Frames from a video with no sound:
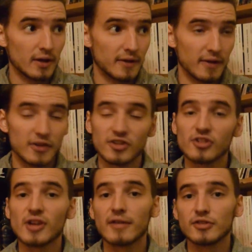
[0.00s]
this
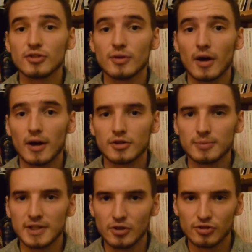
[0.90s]
doesn't have to
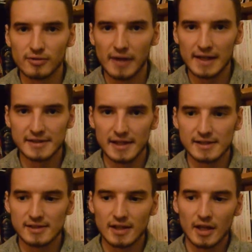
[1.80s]
be used to
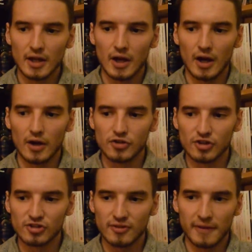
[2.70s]
validate
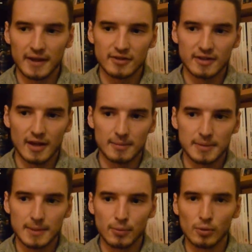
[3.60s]
just things that
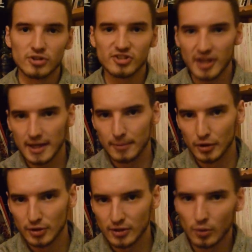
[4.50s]
people say, but
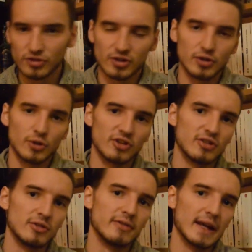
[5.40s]
you can also use it
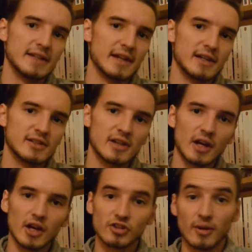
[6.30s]
to validate
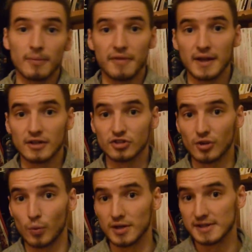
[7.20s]
some things
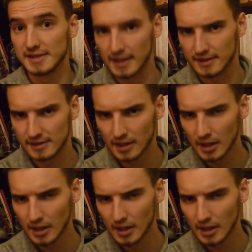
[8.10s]
someone did.